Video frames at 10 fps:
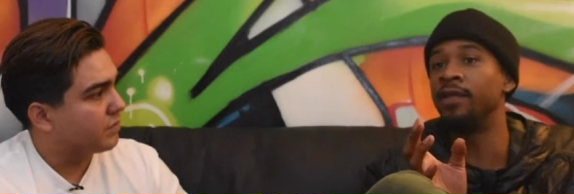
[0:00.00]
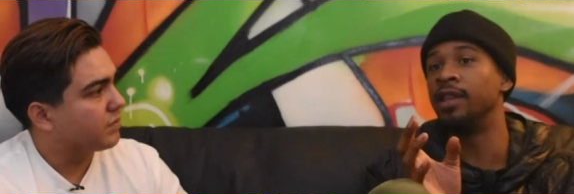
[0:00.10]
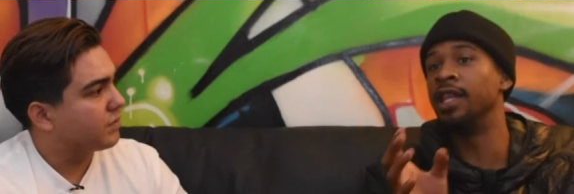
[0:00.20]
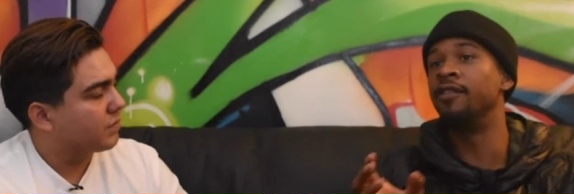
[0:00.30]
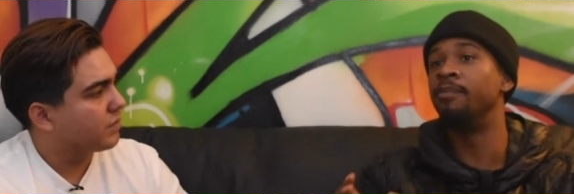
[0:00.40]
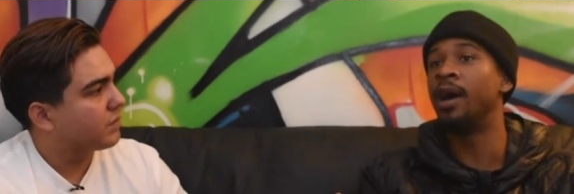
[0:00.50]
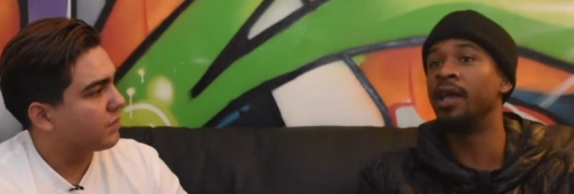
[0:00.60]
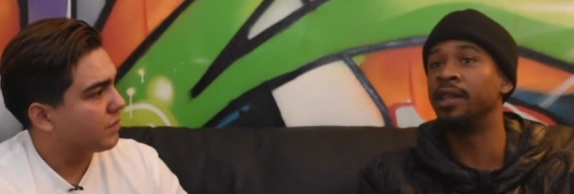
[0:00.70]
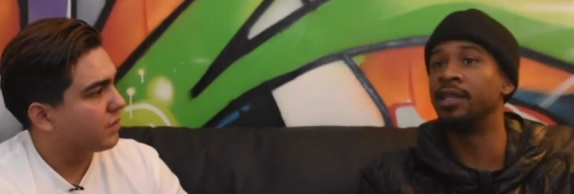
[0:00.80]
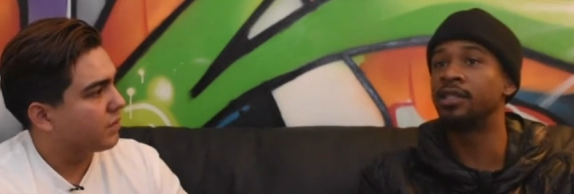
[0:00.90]
Speaker 1: I haven't lived
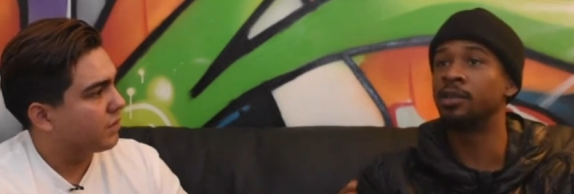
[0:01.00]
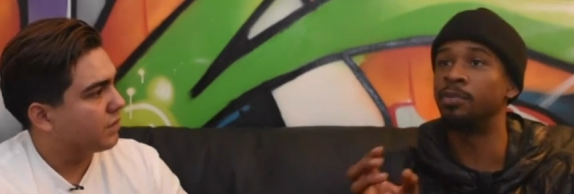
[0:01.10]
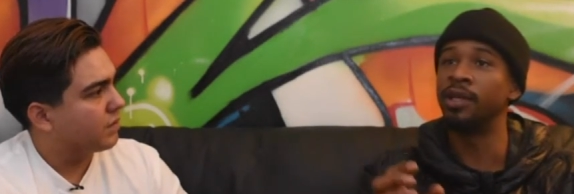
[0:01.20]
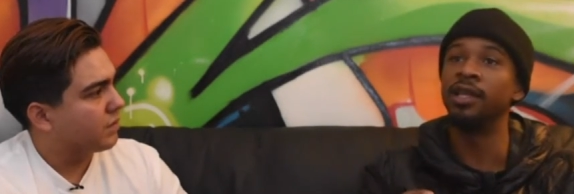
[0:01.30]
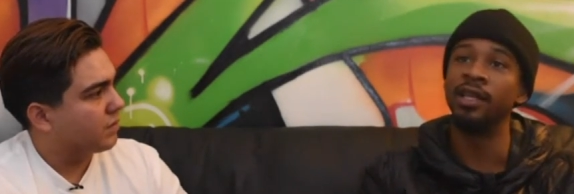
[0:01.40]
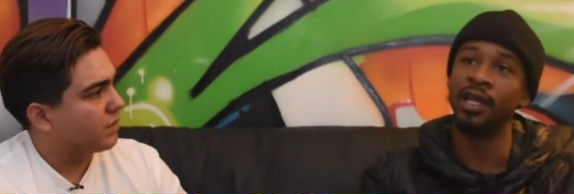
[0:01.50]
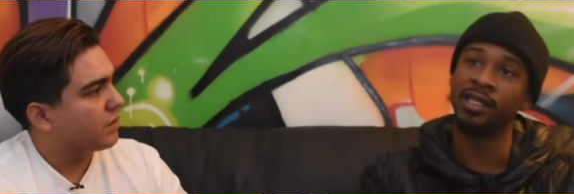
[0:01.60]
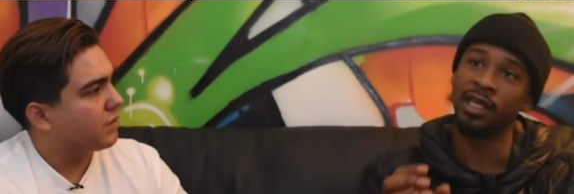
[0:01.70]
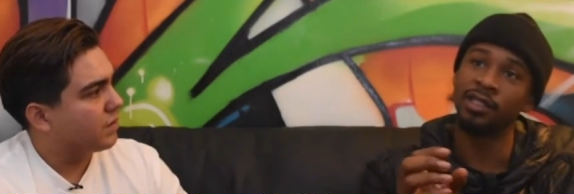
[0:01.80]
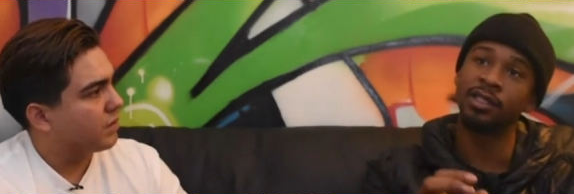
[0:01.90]
by this
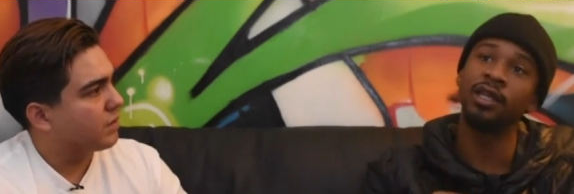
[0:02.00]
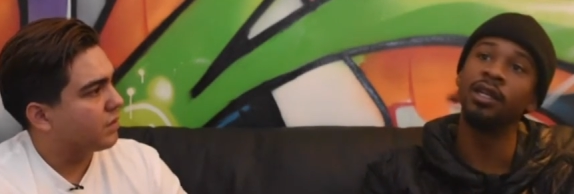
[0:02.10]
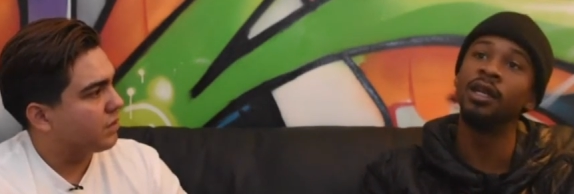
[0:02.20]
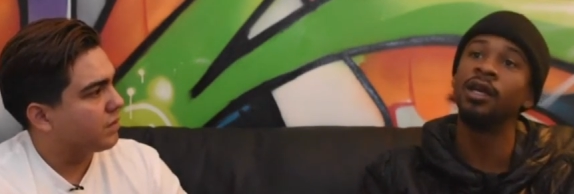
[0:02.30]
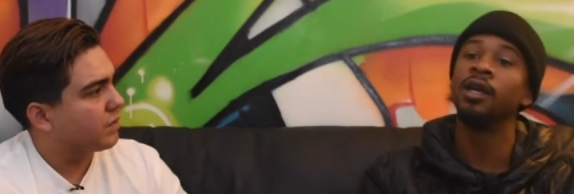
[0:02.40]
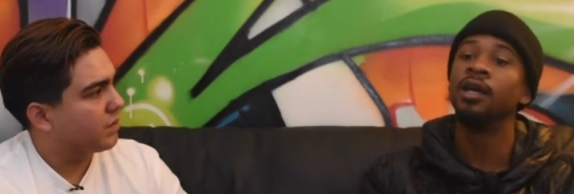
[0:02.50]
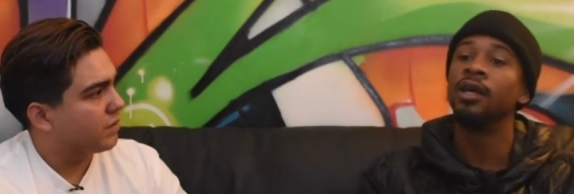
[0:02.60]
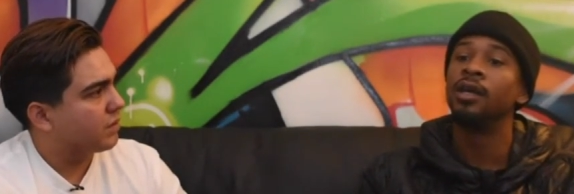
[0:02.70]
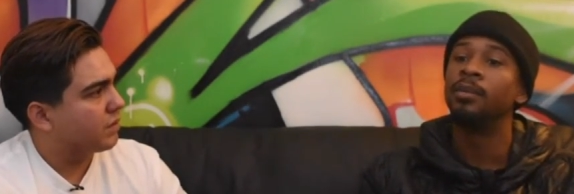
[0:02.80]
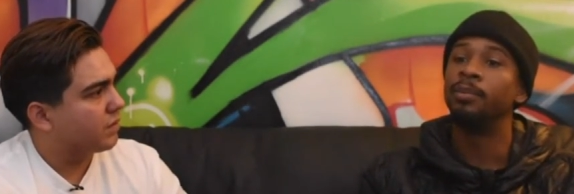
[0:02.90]
completely as I should.
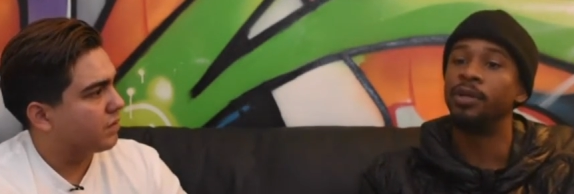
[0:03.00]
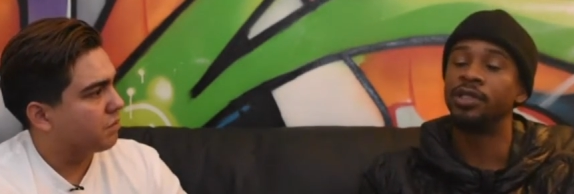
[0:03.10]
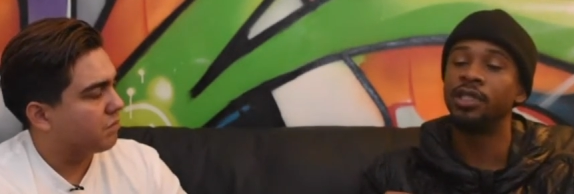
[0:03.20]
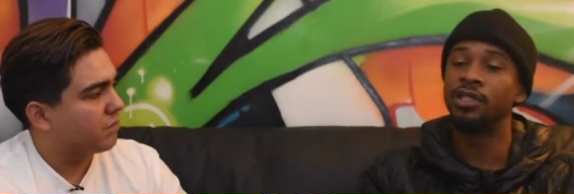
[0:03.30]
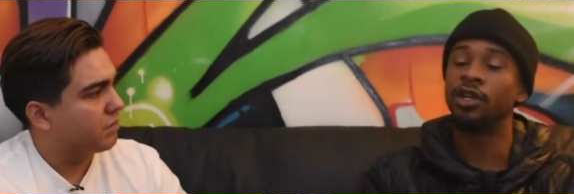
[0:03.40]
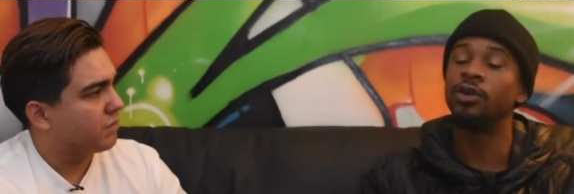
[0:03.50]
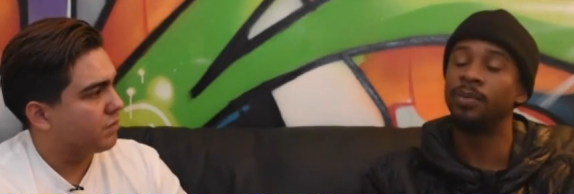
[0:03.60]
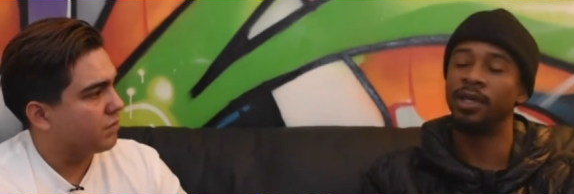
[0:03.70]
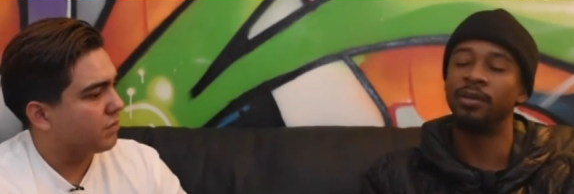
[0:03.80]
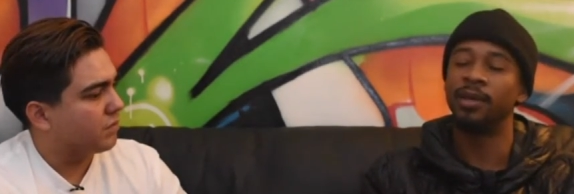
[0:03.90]
But she
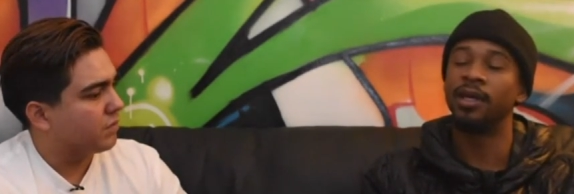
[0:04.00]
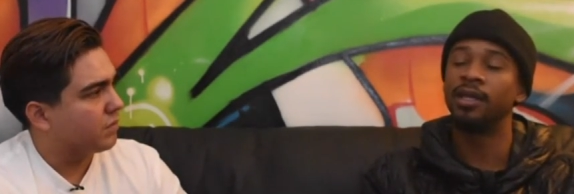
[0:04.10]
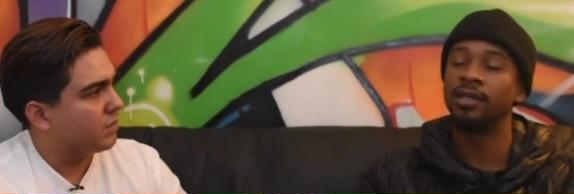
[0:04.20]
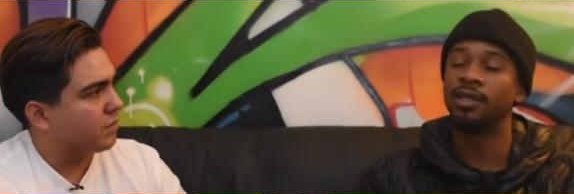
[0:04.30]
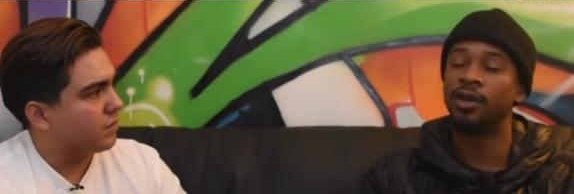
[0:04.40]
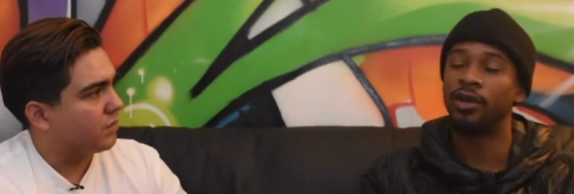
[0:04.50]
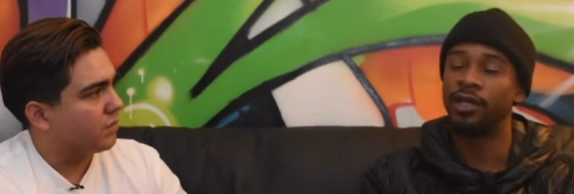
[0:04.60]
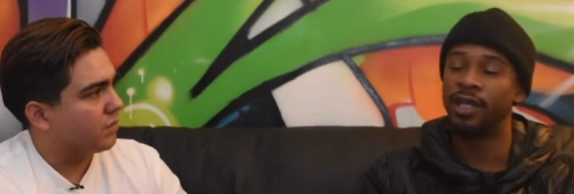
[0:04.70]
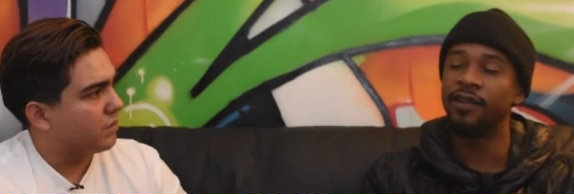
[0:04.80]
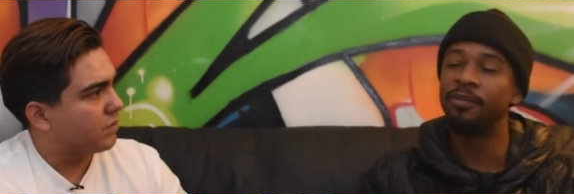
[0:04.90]
told me, man,
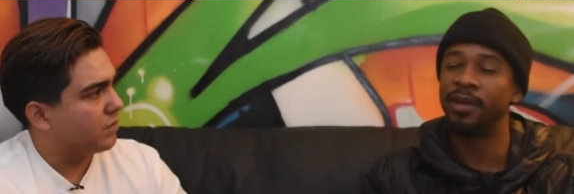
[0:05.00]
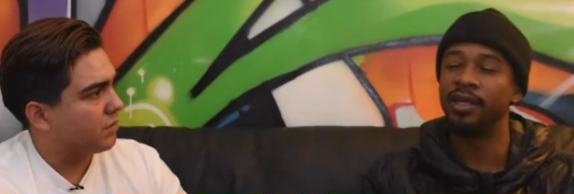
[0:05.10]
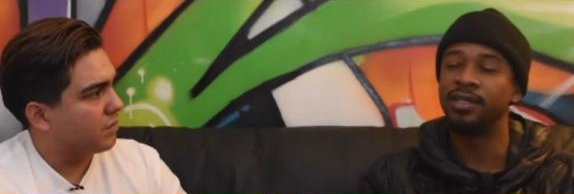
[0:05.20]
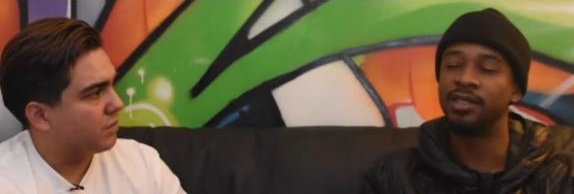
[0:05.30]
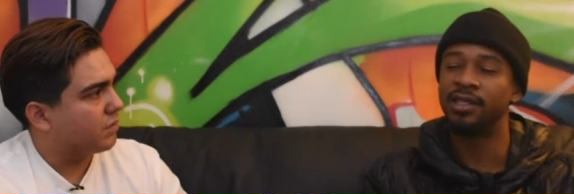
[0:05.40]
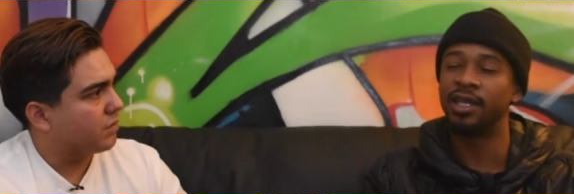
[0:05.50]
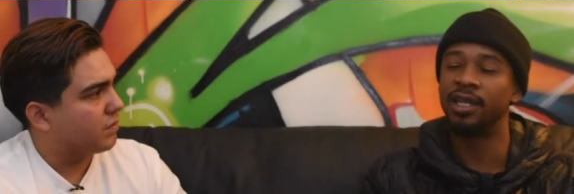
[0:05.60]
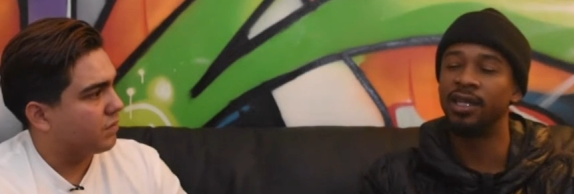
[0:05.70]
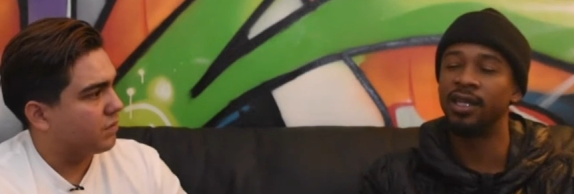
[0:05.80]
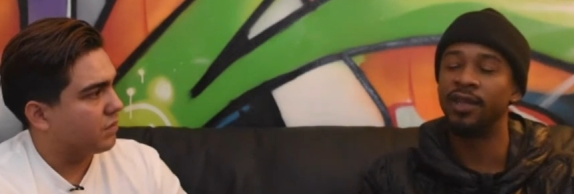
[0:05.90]
on her deathbed, she
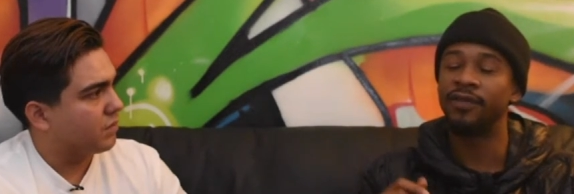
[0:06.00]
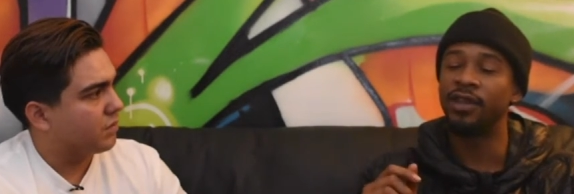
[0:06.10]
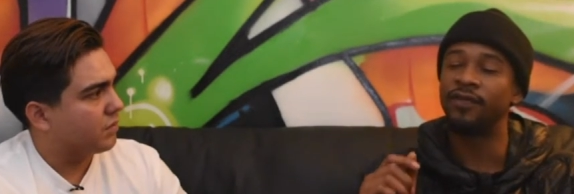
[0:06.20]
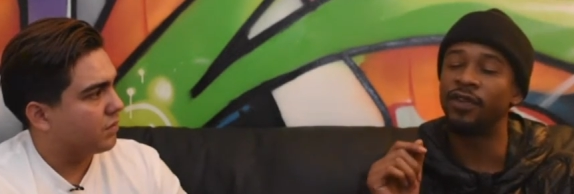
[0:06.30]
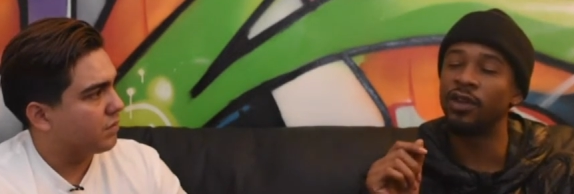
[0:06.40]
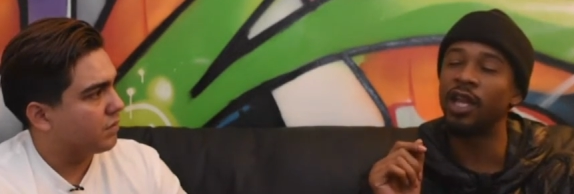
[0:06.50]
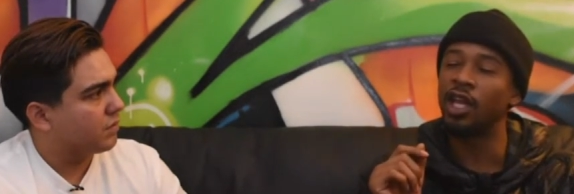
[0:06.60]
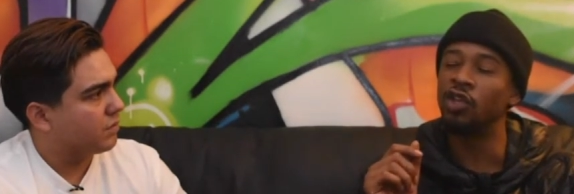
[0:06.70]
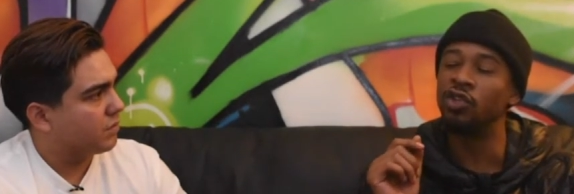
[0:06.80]
said, if you feel